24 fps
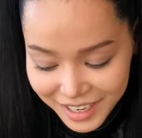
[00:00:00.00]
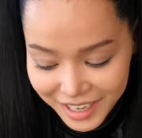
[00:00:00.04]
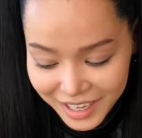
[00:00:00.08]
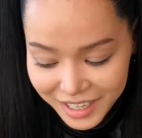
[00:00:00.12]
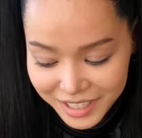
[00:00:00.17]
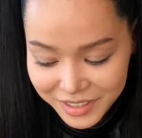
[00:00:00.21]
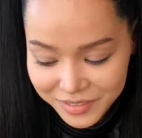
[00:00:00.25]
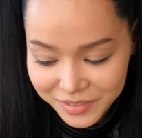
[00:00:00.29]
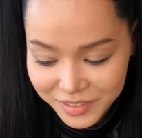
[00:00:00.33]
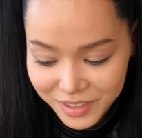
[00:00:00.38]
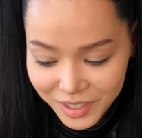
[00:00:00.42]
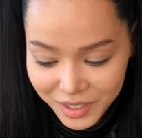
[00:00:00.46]

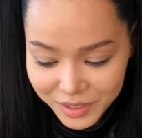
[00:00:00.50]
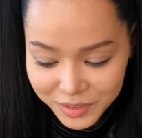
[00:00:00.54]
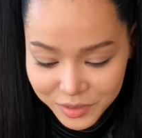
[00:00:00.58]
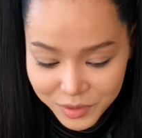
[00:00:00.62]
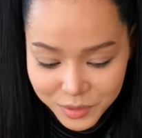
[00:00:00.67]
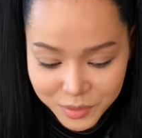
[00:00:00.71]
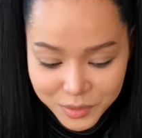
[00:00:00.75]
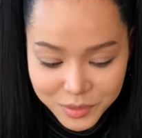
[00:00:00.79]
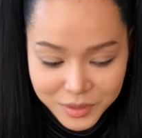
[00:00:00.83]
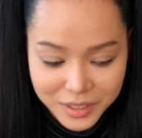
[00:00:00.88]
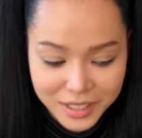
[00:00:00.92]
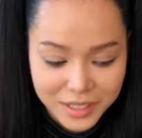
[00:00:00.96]
I've gone
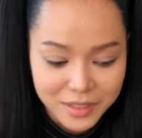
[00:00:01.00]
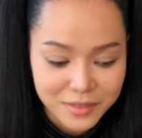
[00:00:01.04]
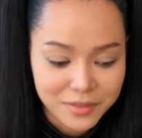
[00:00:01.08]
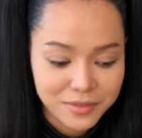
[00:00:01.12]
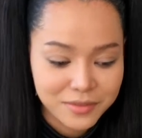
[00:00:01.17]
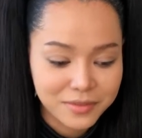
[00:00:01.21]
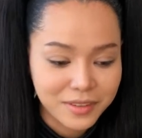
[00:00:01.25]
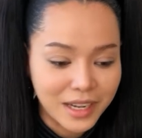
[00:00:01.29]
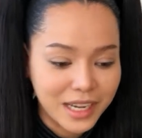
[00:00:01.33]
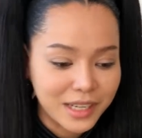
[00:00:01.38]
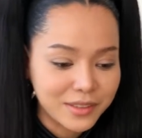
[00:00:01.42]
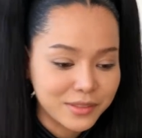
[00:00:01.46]
through like
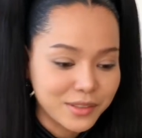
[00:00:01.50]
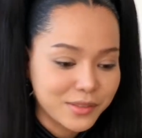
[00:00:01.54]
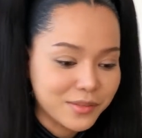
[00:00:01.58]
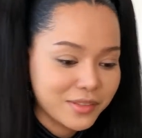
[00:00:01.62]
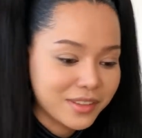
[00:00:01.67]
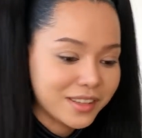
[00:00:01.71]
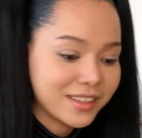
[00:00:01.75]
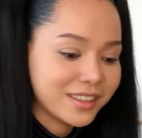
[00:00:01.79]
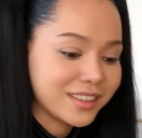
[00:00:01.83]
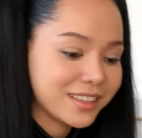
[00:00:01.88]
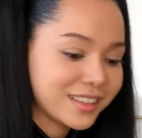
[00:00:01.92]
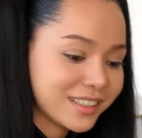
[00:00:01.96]
5
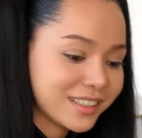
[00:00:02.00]
of